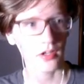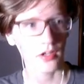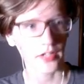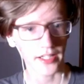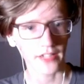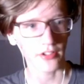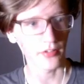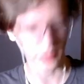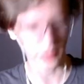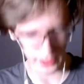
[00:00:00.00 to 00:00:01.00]
Okay, that
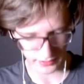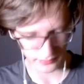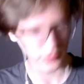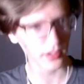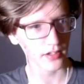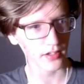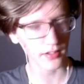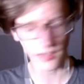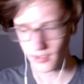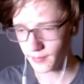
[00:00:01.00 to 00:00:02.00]
didn't, that...
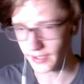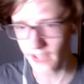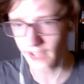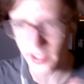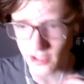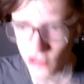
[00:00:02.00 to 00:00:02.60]
Oh my god, the